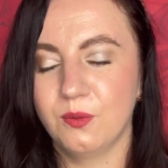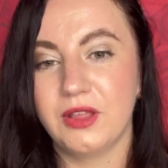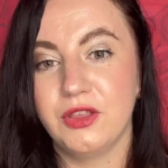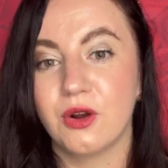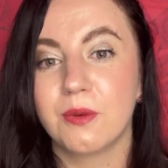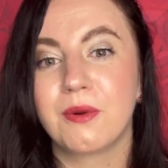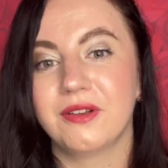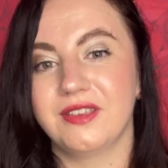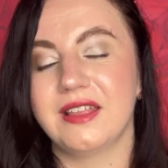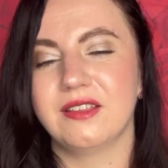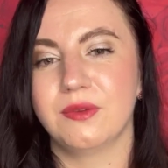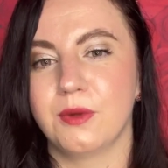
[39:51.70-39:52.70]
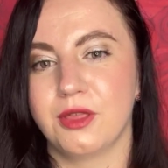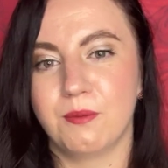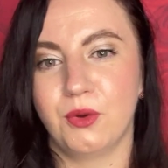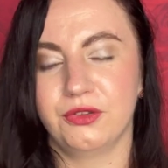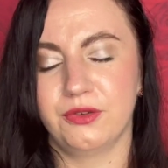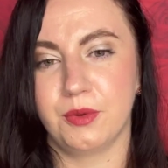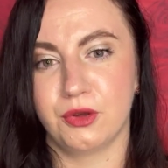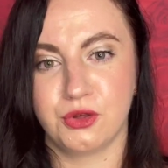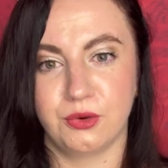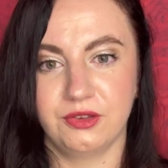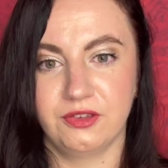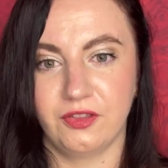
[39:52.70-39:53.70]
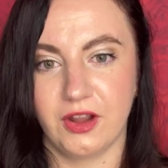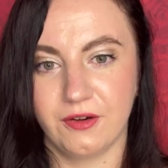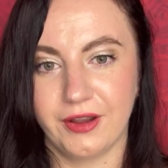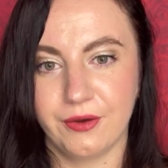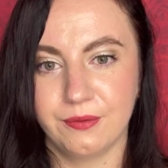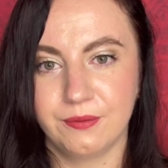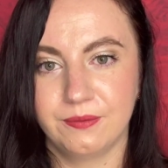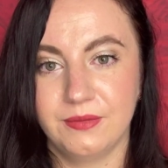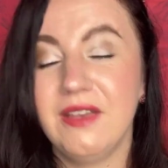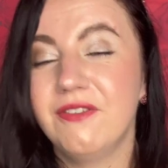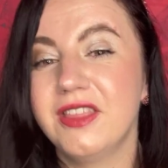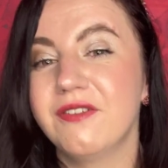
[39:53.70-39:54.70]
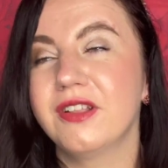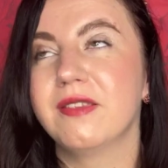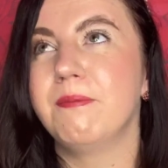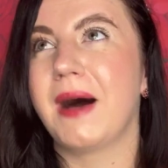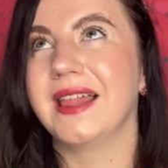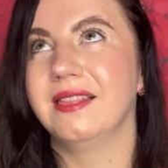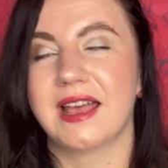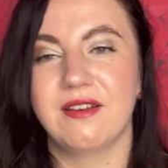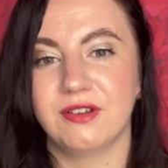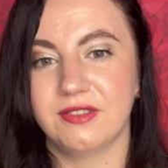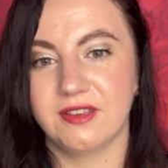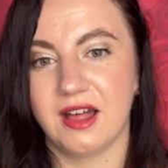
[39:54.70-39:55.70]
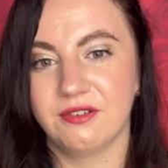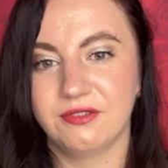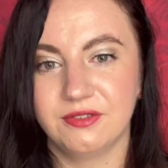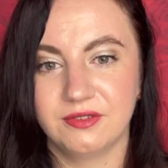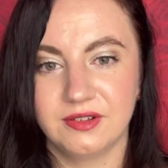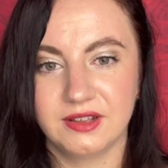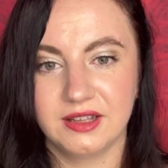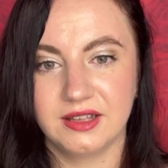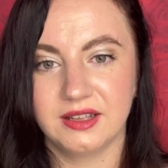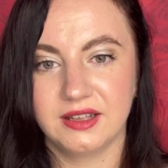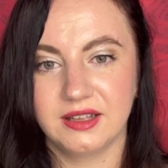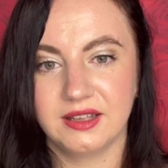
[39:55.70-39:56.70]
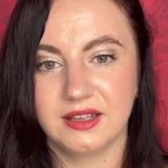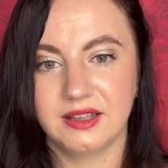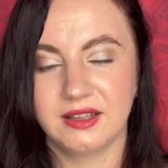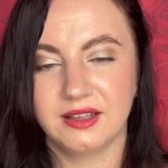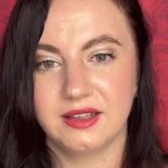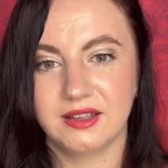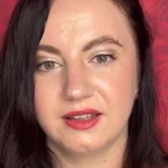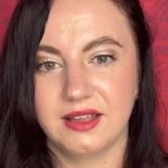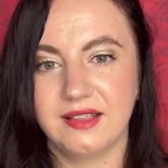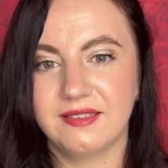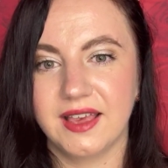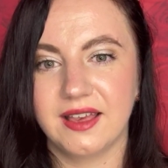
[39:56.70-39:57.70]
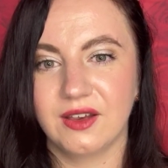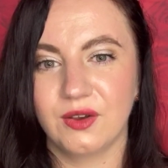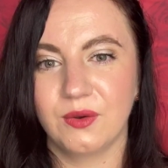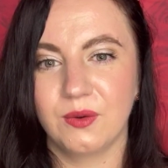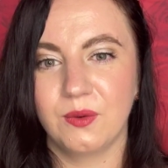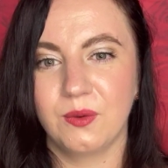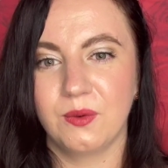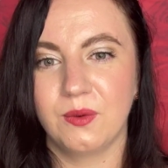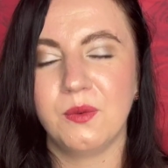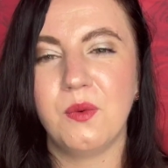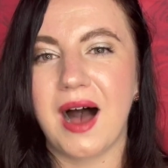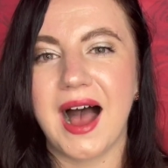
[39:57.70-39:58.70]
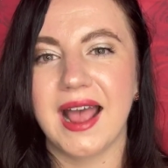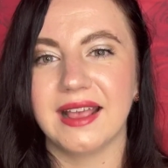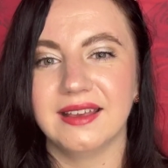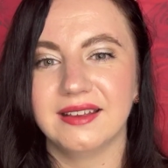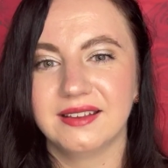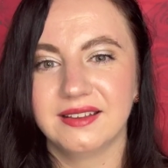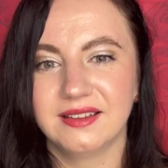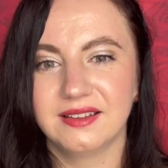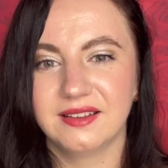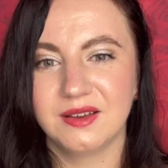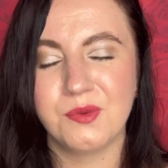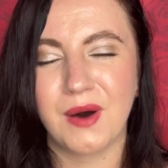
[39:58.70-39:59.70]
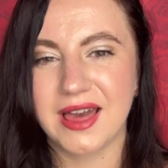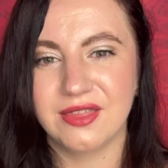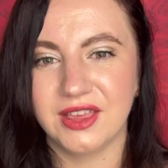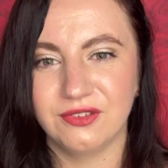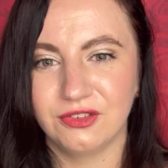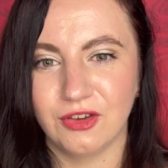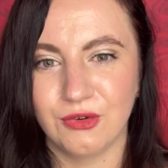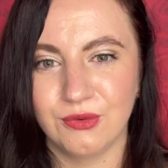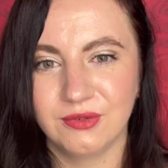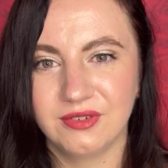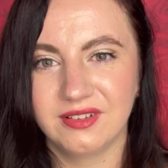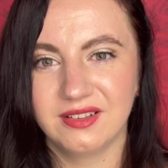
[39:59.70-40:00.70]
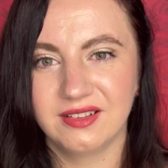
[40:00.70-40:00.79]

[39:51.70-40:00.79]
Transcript: When you're presented with a multiple choice scenario, even if it's by life itself, it's like, why? Why these two?